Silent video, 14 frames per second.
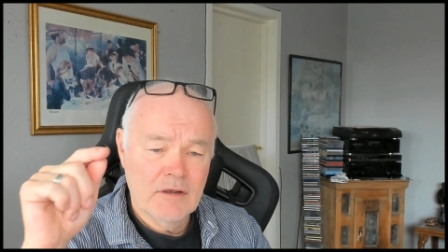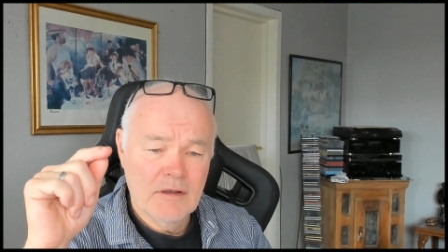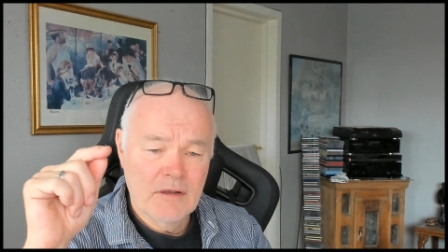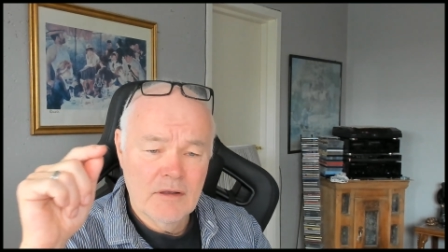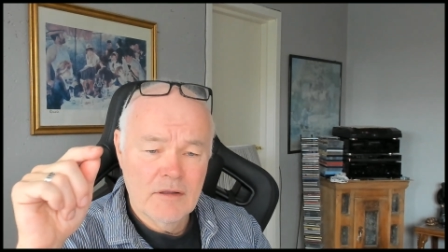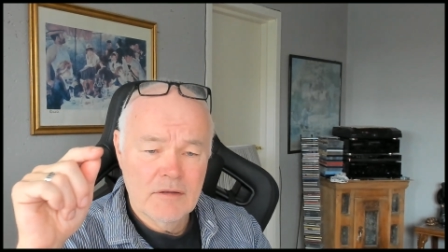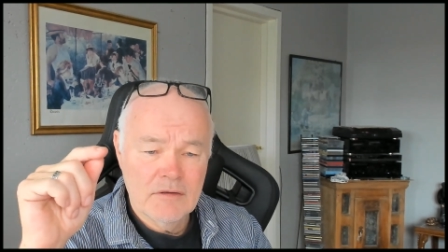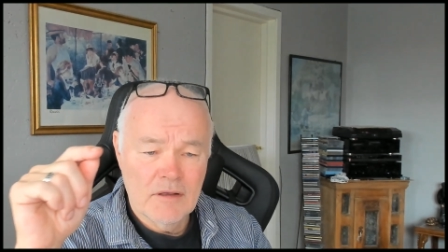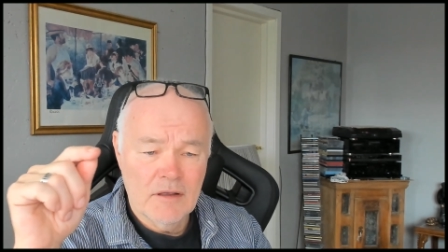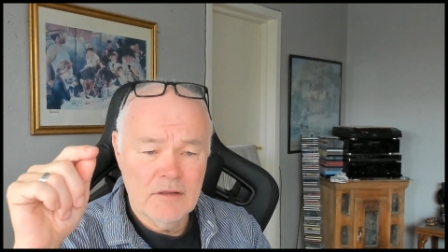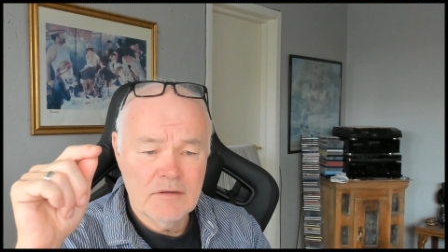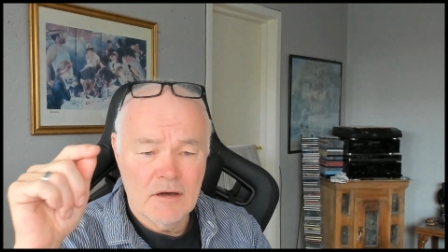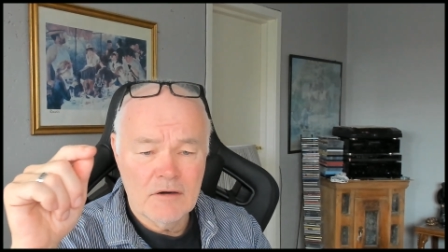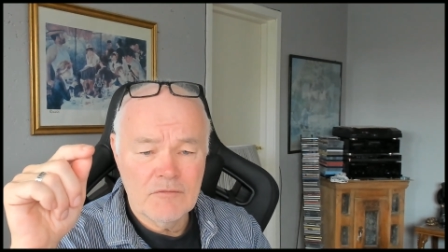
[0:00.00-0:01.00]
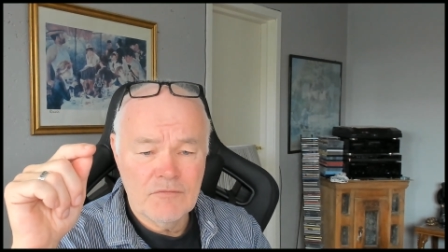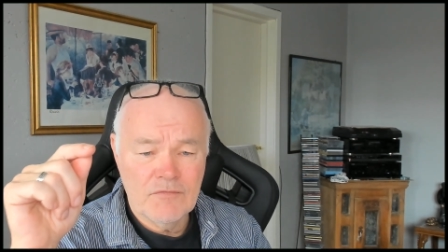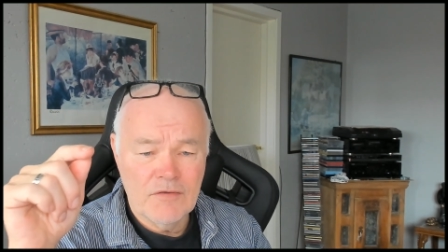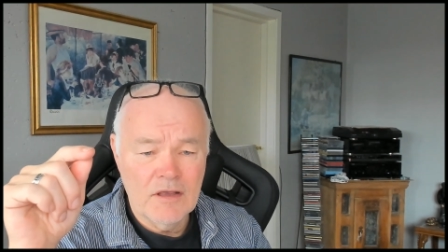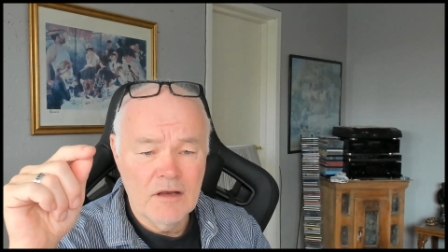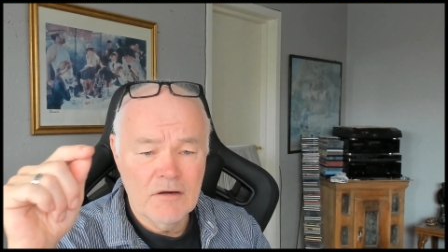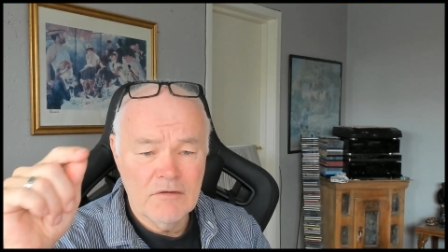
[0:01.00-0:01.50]
that are
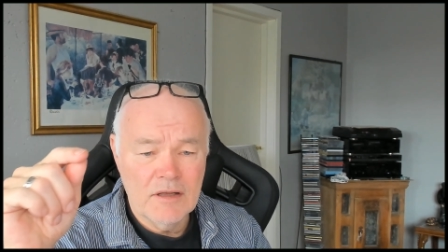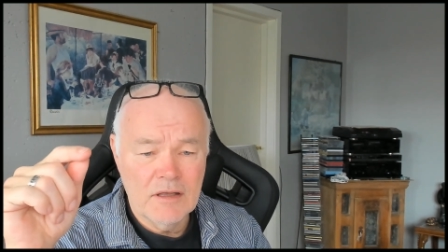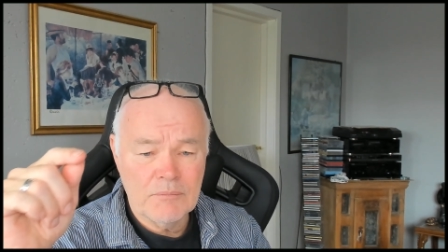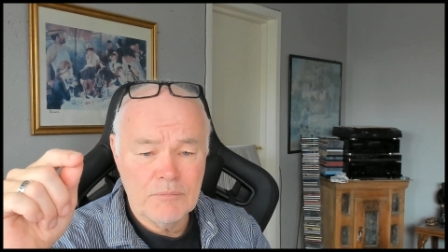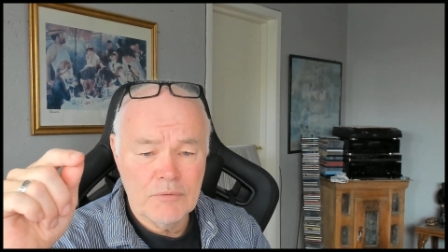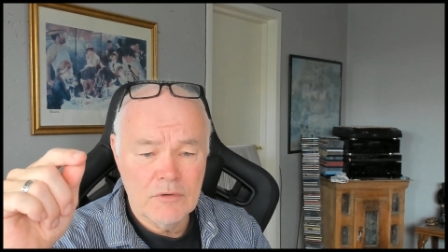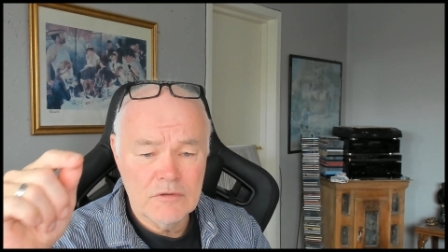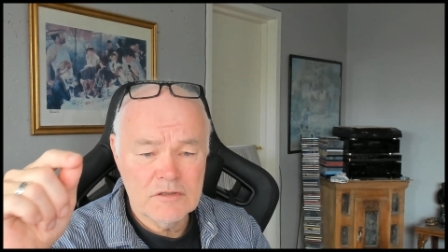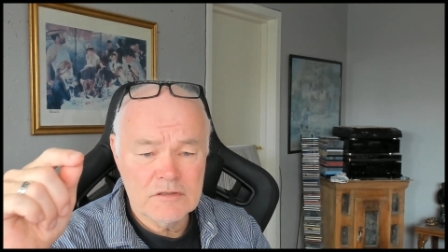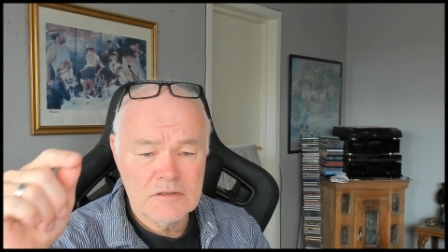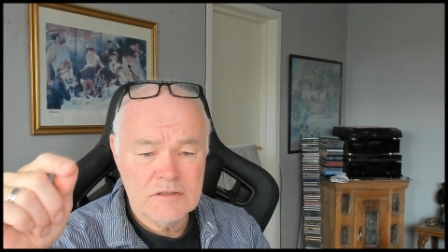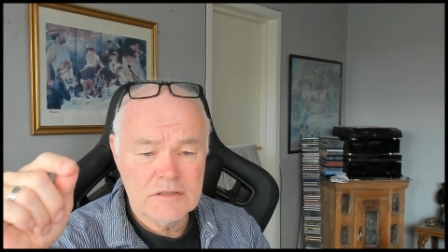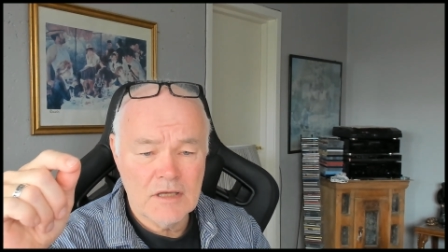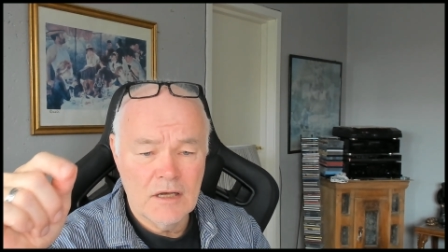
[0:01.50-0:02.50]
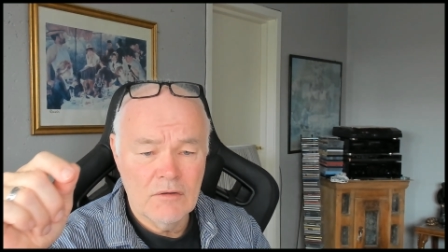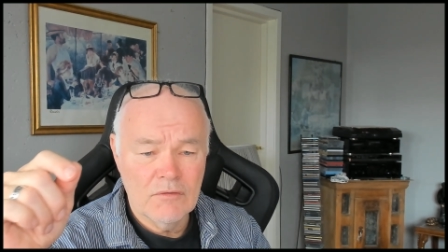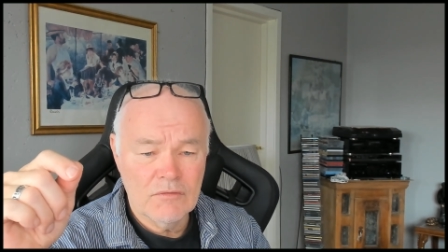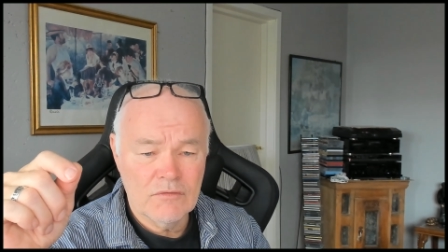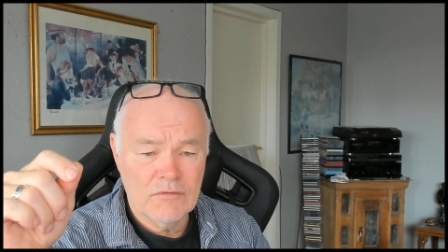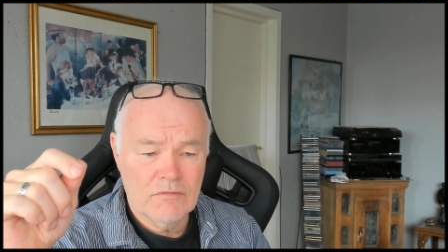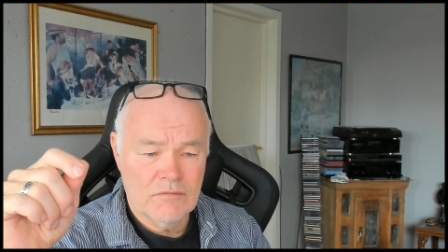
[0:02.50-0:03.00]
figuring persons
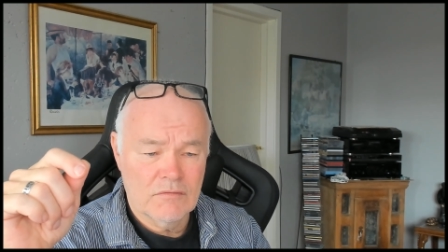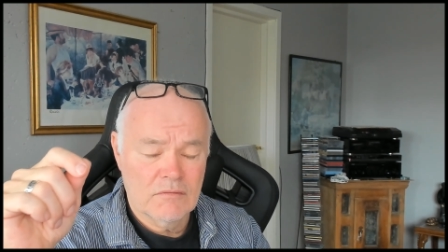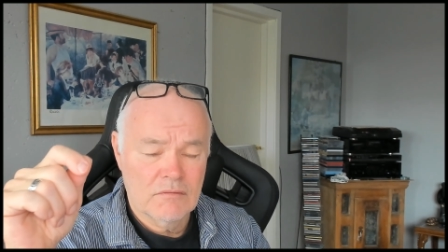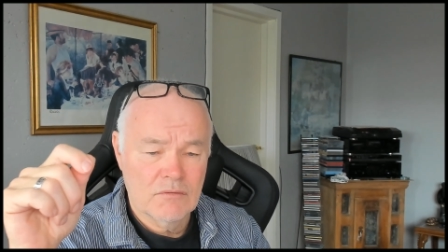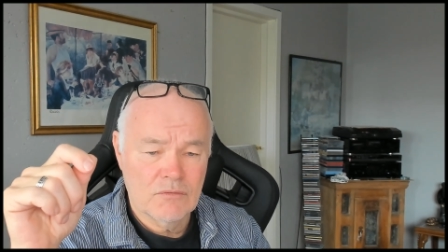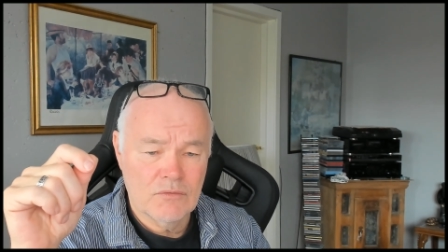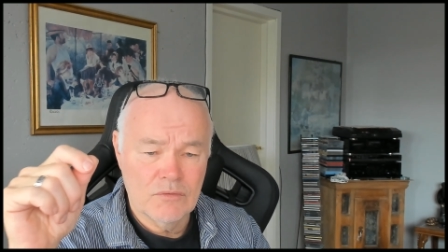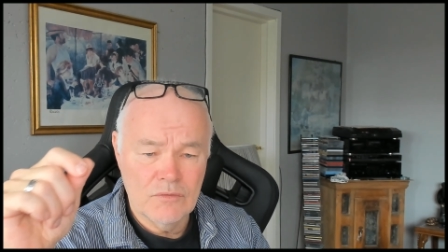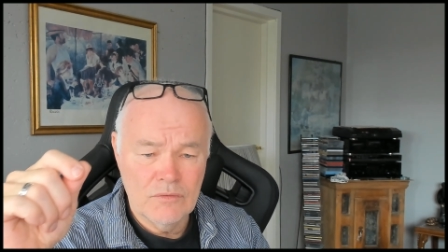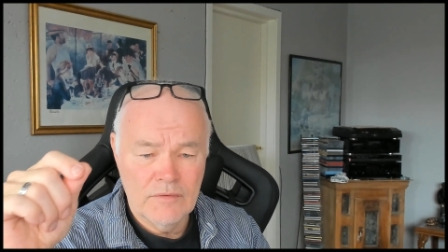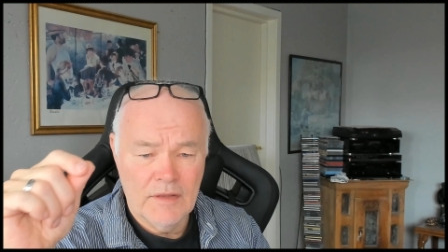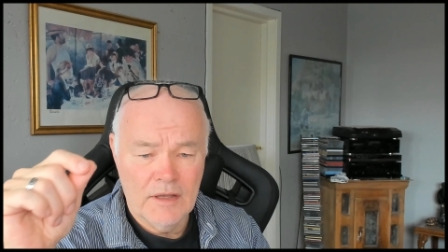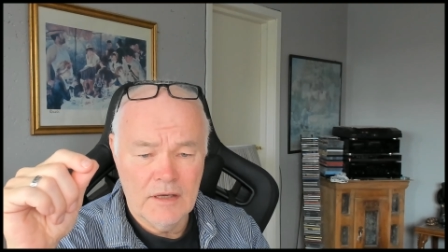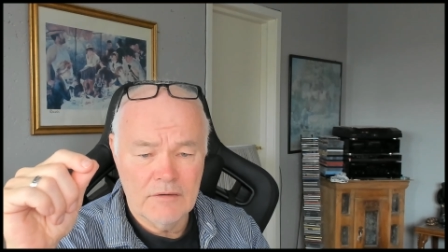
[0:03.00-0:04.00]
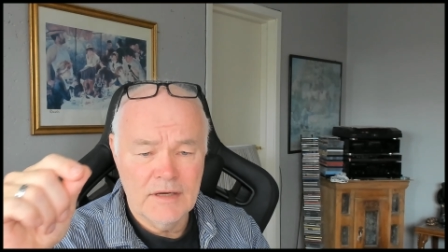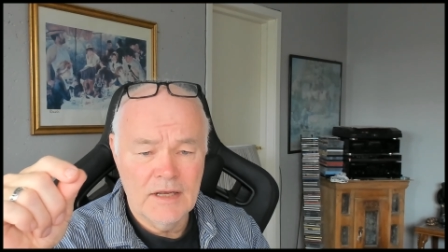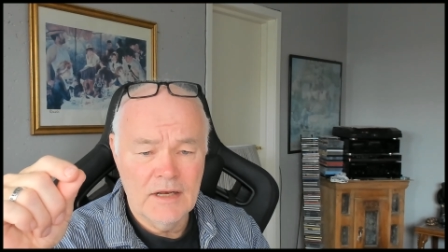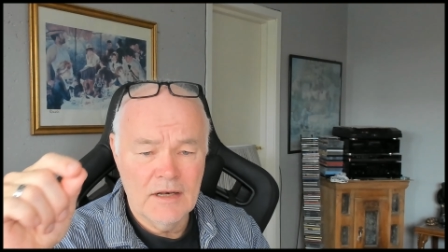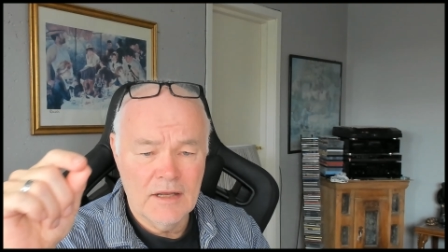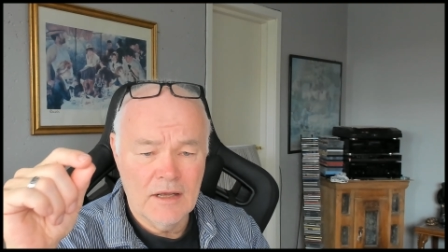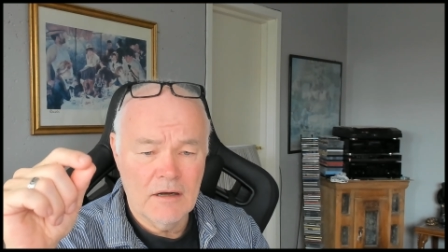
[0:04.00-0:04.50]
out who they really are